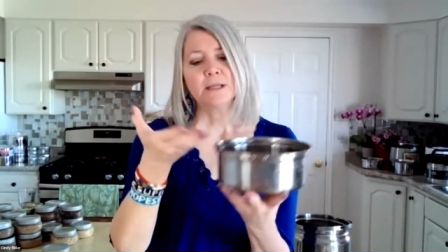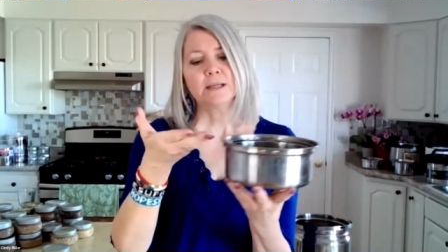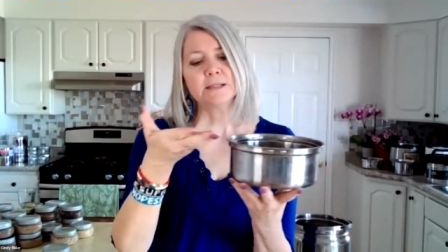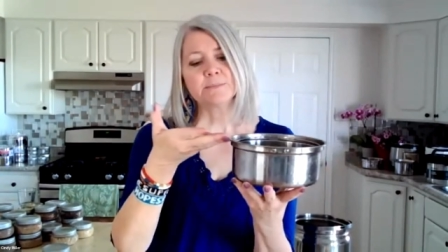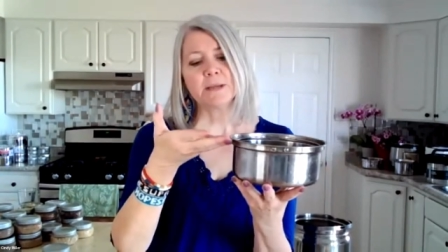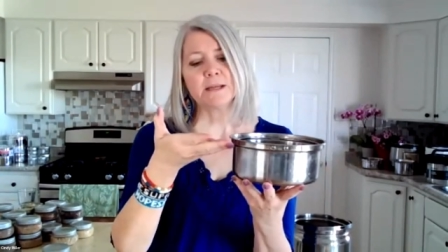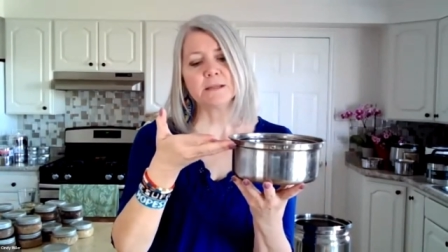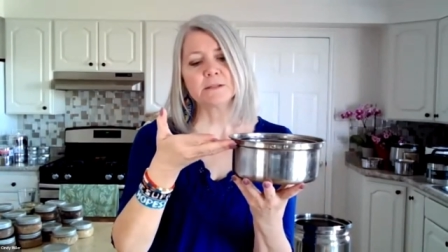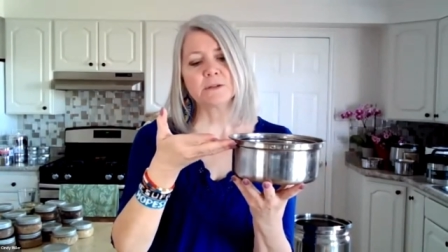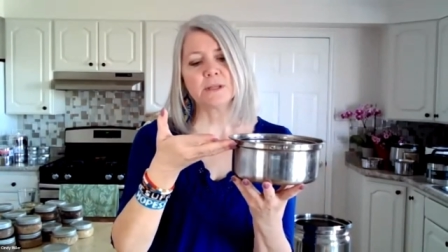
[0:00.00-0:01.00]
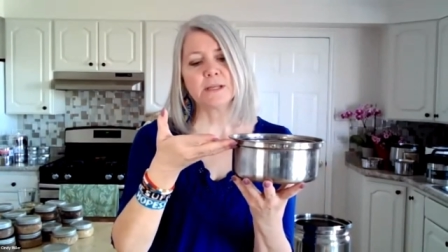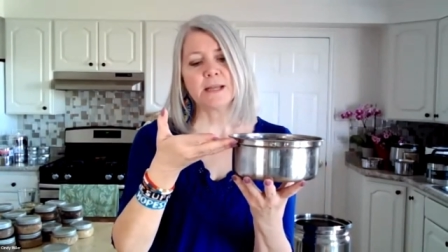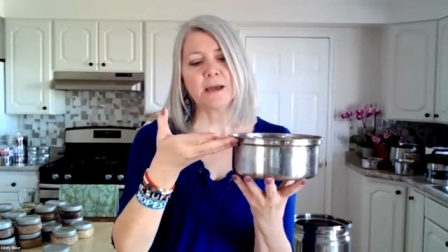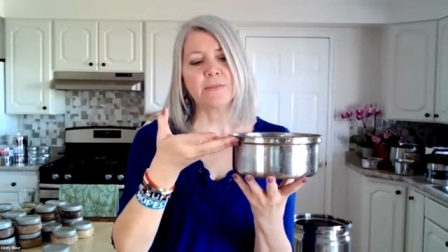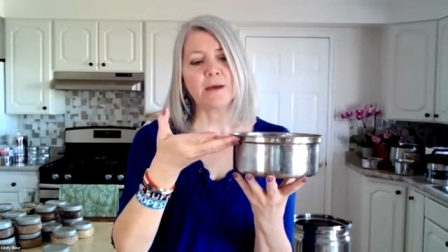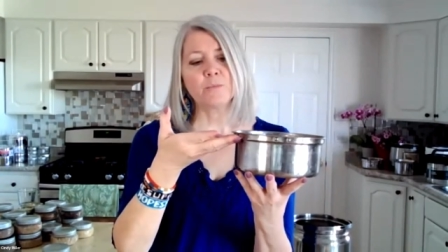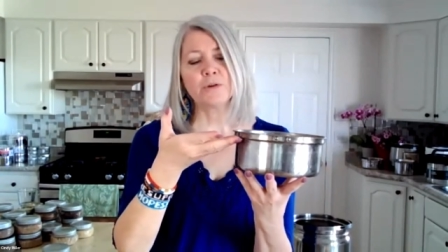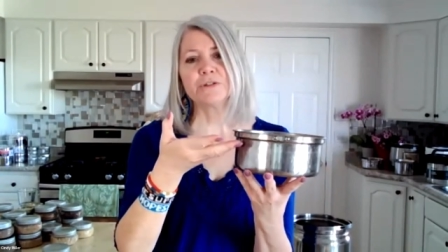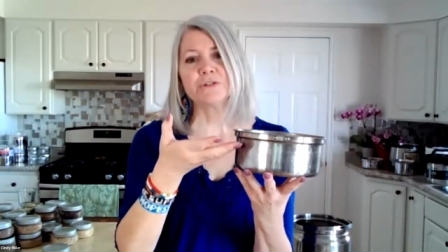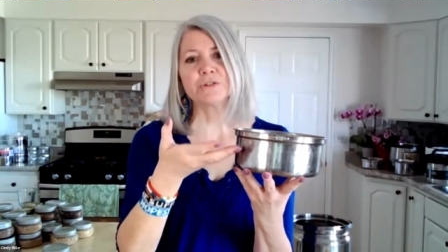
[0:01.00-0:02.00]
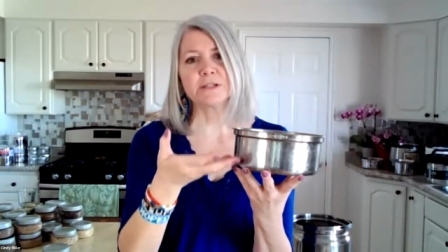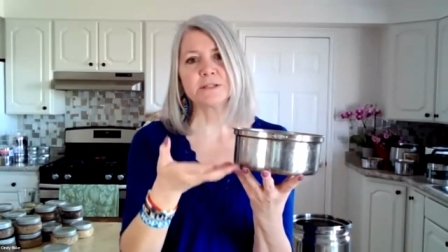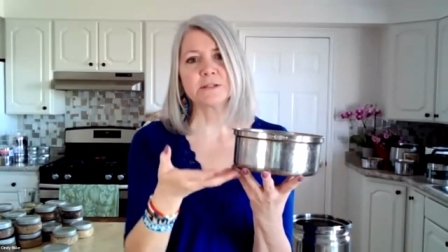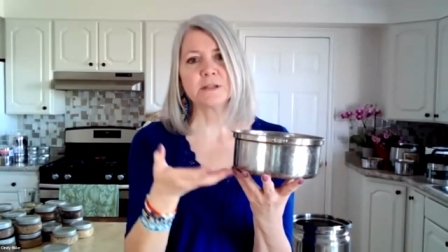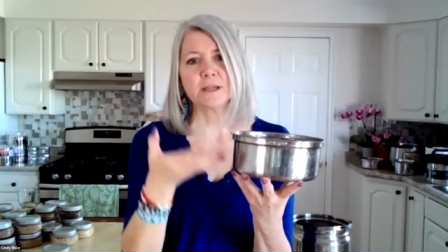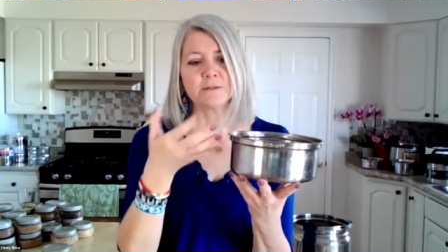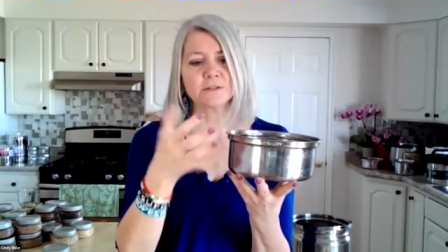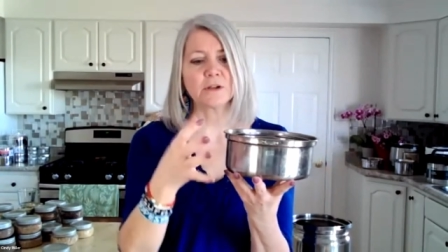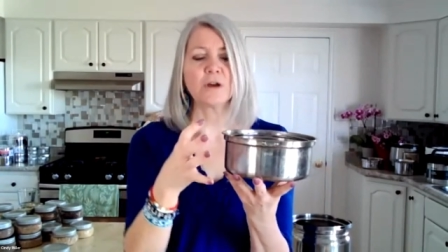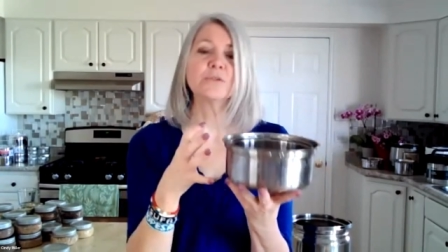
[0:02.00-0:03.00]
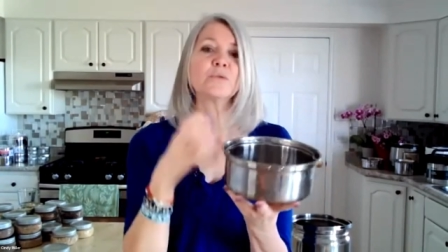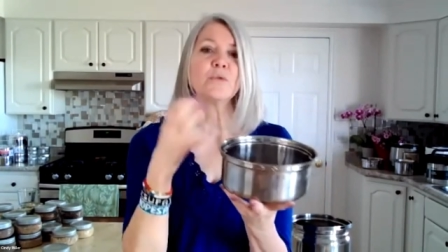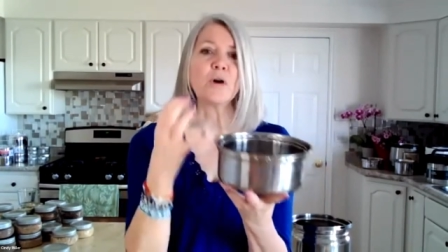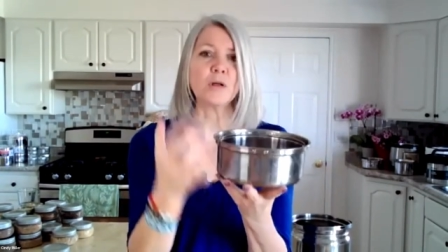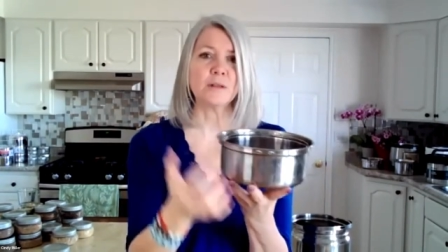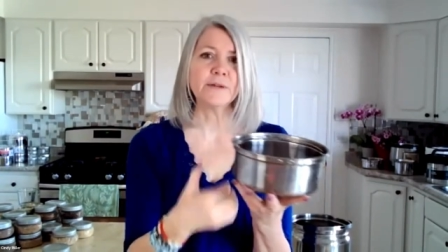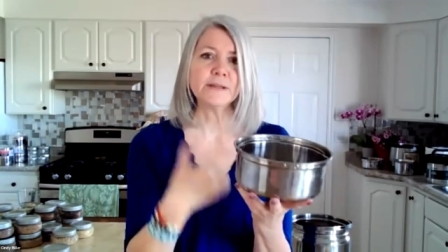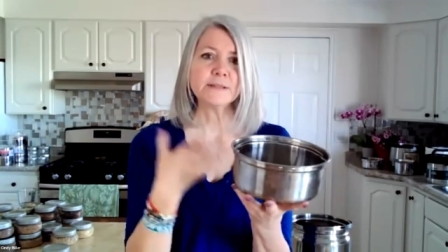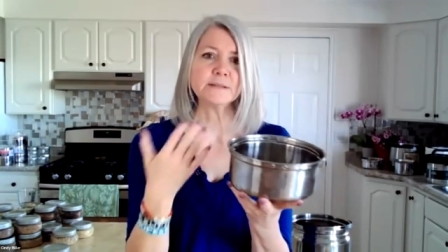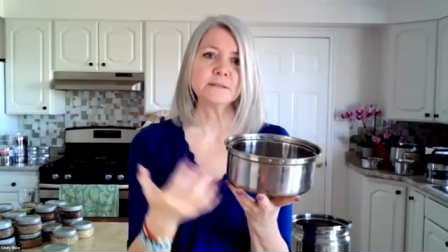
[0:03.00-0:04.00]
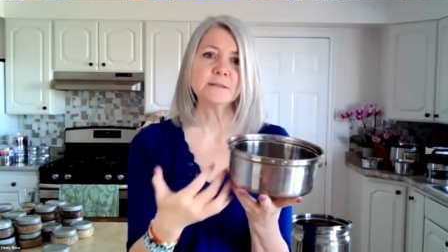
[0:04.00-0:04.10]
It's made it so that now that moisture has has gone through all of it.